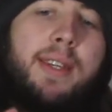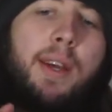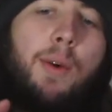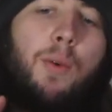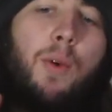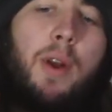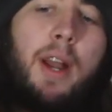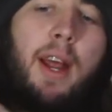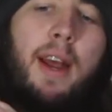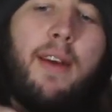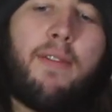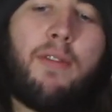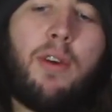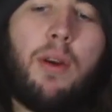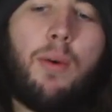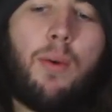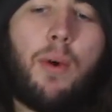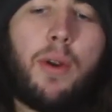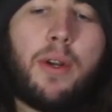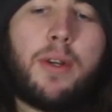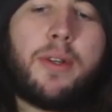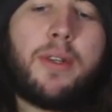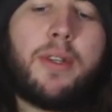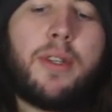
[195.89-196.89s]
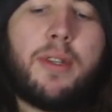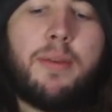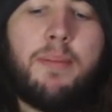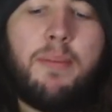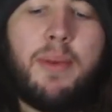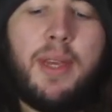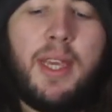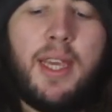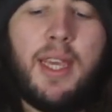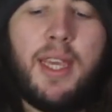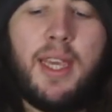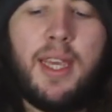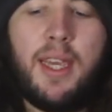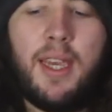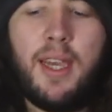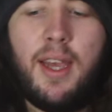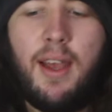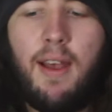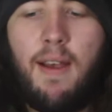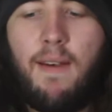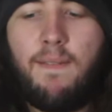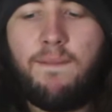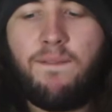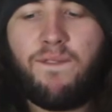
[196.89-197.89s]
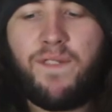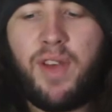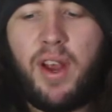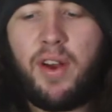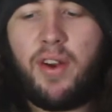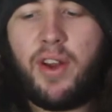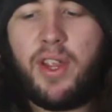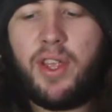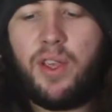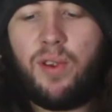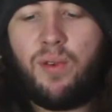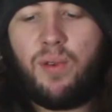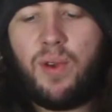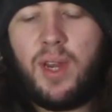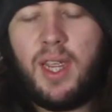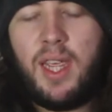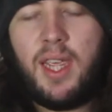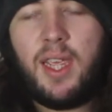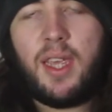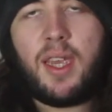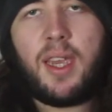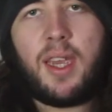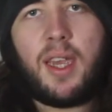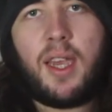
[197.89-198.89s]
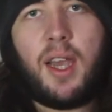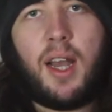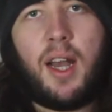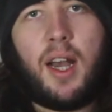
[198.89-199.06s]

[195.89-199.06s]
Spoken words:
I want everyone to be very unique,